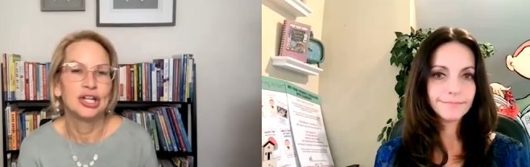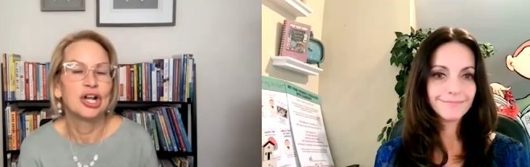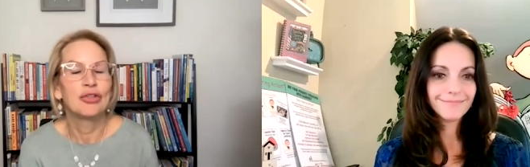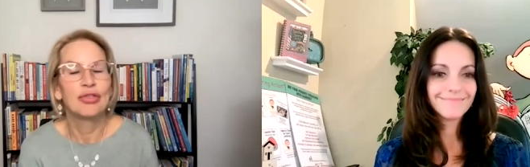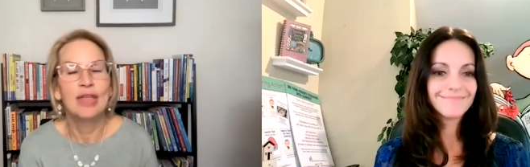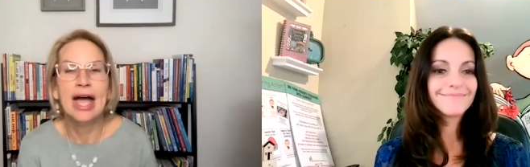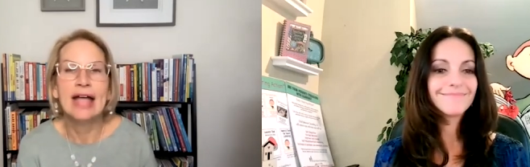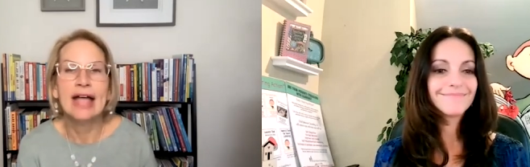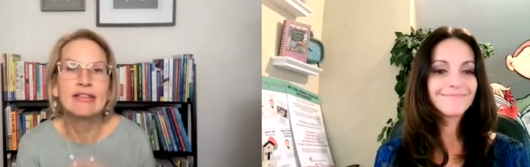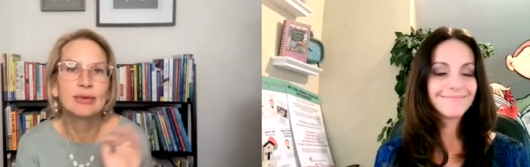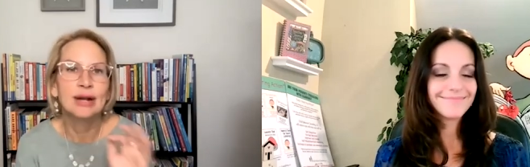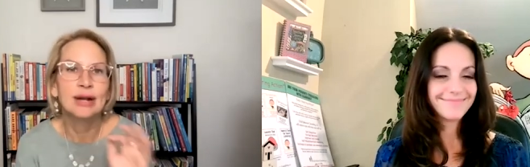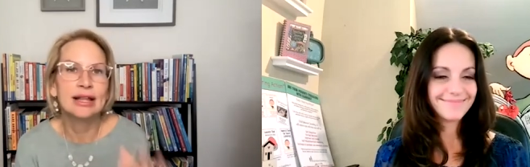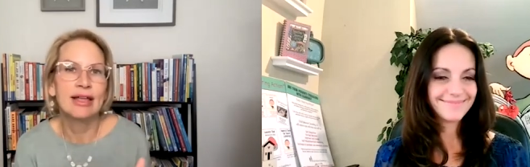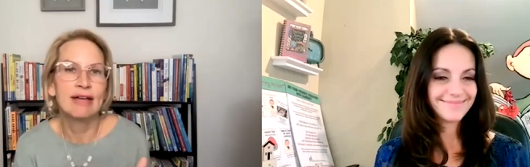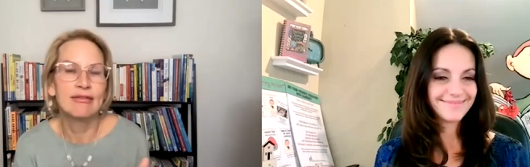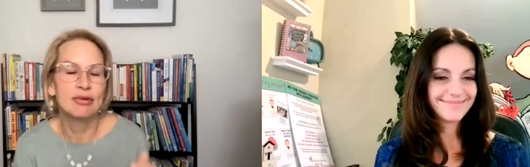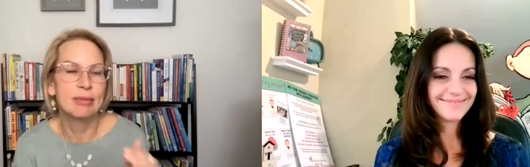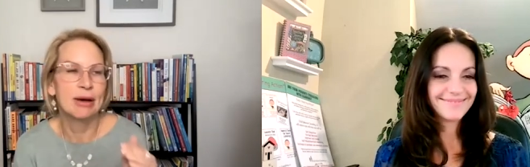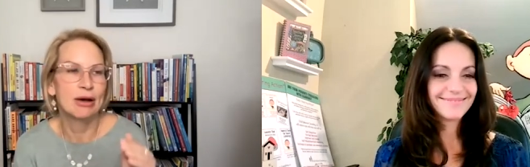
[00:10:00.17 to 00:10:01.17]
Speaker 1: you know that's what i
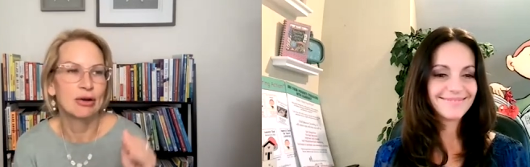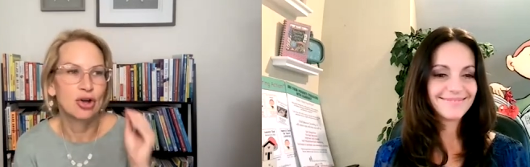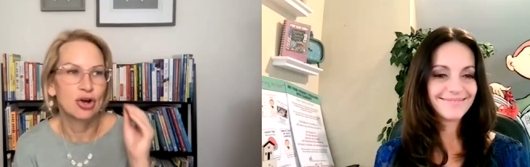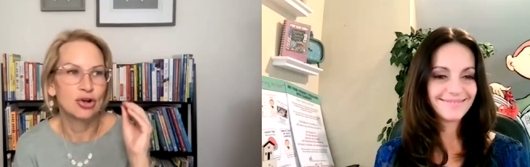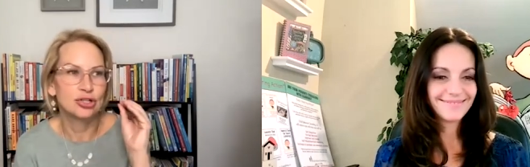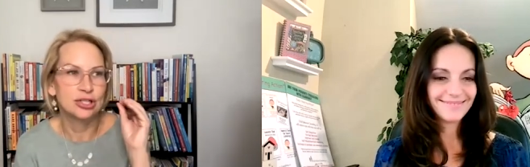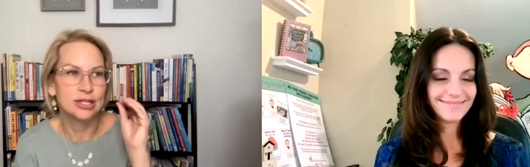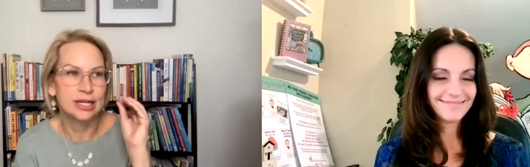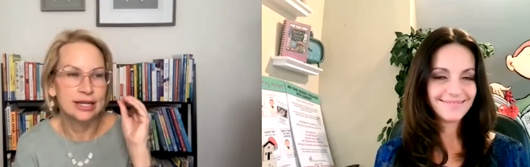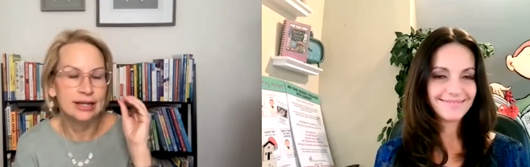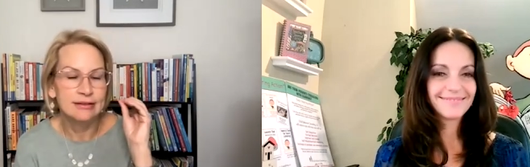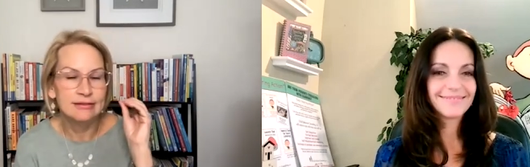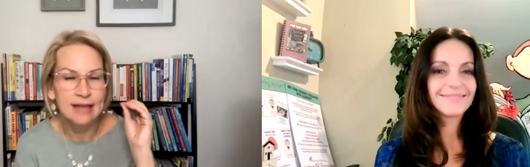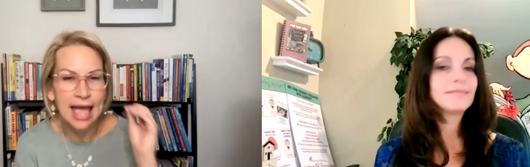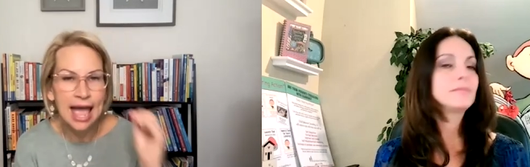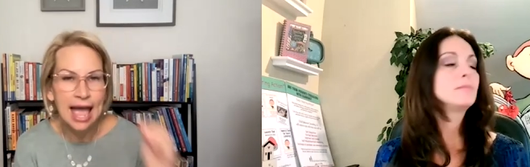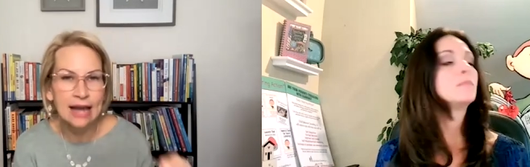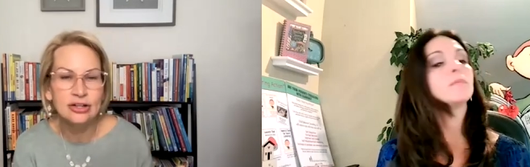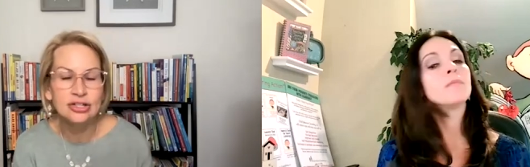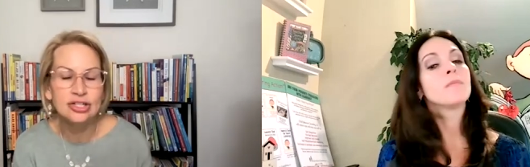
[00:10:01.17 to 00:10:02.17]
love about coaching it's
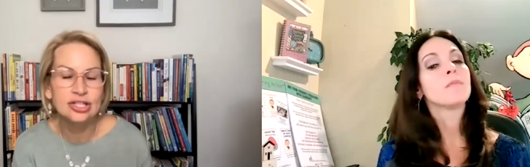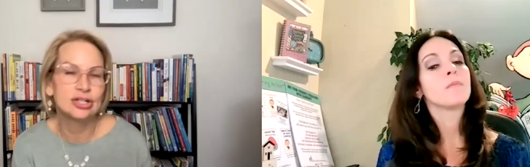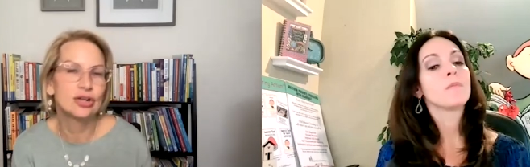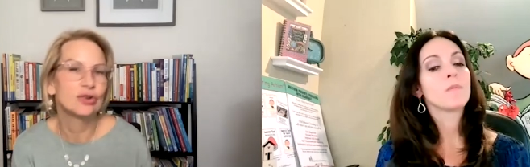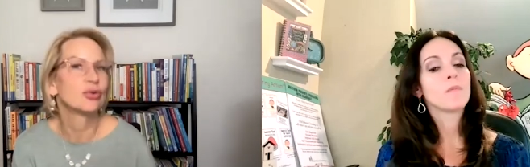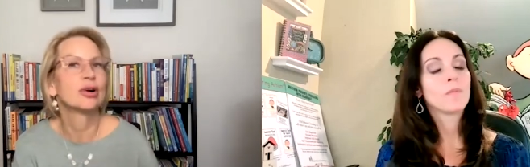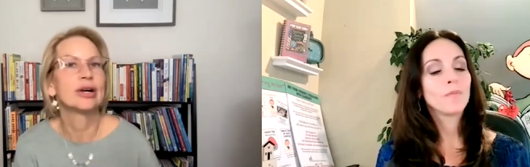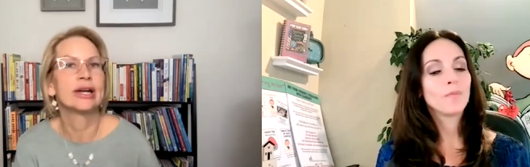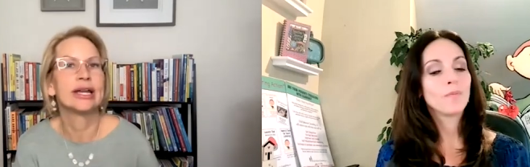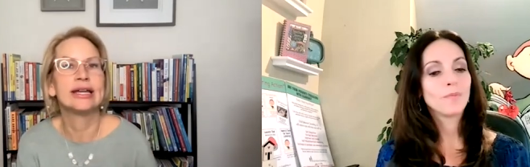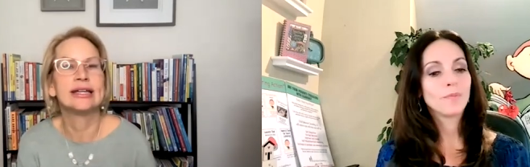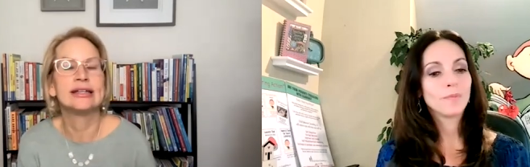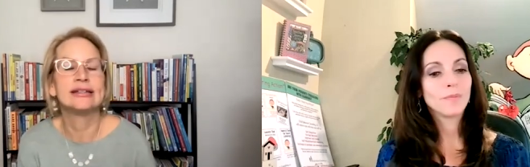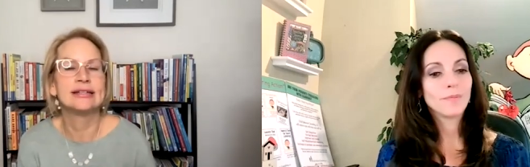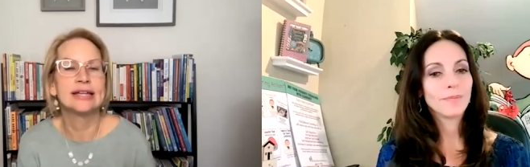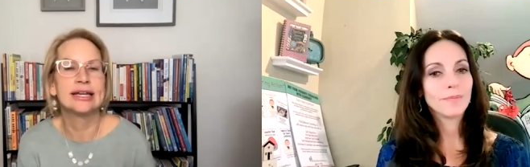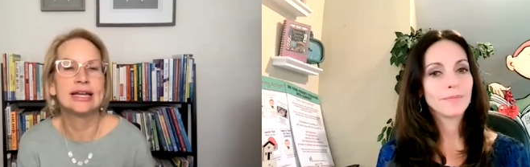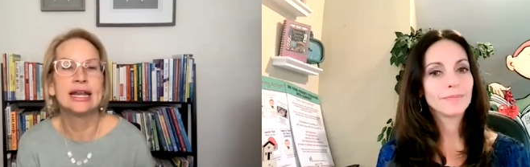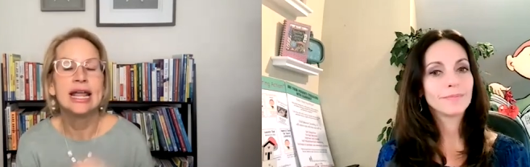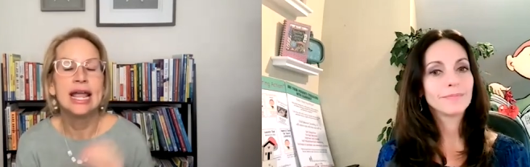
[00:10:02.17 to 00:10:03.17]
action
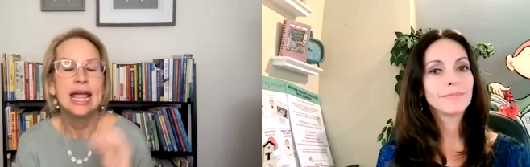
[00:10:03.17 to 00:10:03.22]
oriented